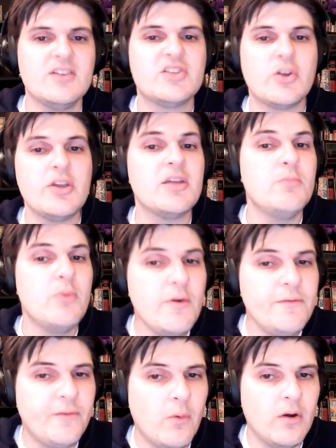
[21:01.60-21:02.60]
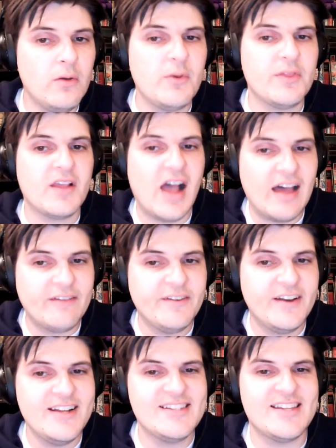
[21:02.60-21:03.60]
so you can move forward with
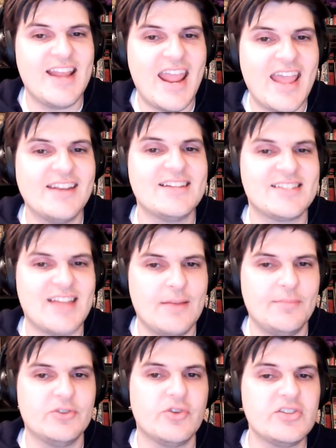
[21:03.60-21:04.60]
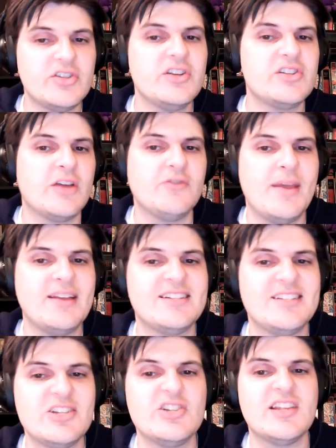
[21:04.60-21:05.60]
confidence and excitement. Trusting yourself to make
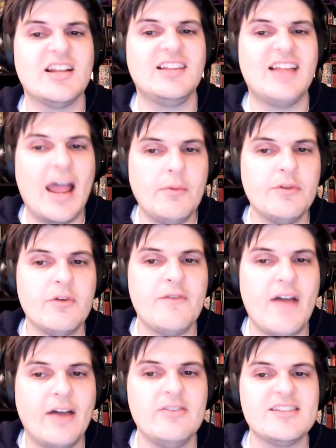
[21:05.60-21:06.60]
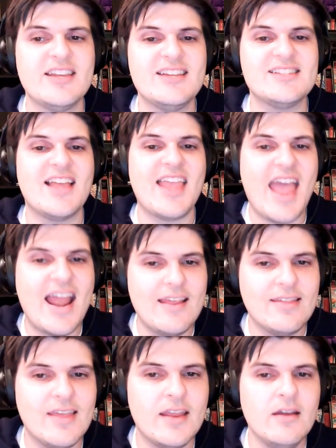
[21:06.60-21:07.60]
decisions that align with your values is like
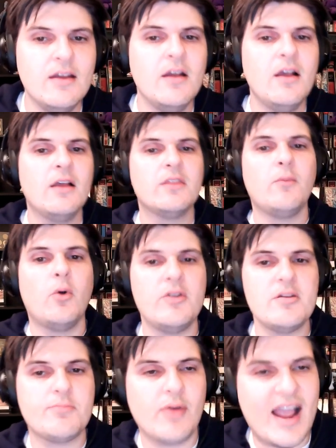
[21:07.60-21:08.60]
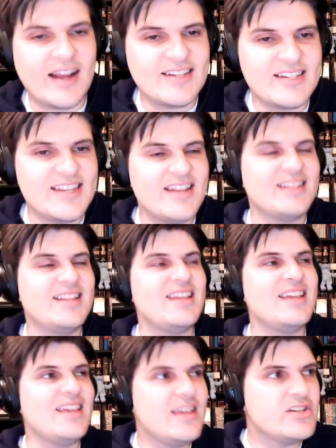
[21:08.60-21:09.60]
anything. The more you practice it,
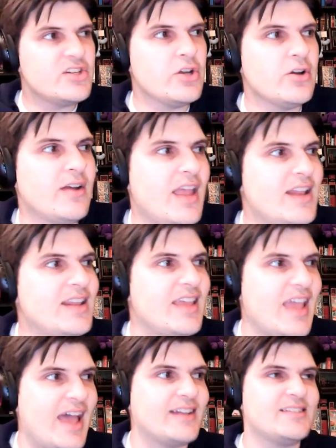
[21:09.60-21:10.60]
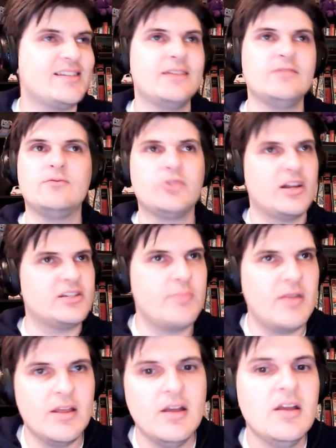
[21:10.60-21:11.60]
the easier it gets. And trust
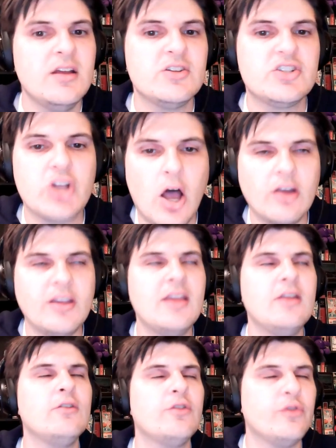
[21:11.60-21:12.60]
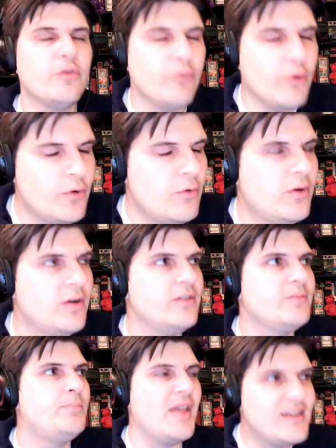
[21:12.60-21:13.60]
me, talking through
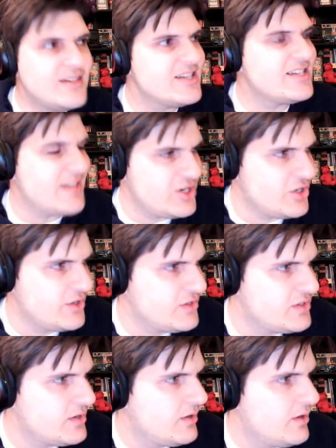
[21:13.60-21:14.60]
big decisions